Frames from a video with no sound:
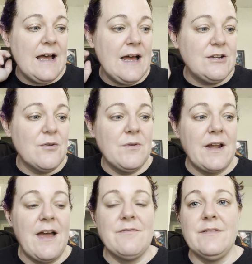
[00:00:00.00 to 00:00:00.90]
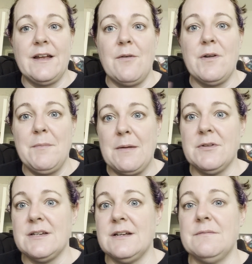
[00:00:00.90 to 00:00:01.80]
I don't want to have, like, I want to be
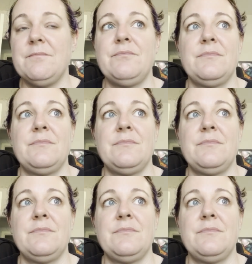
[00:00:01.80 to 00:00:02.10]
able to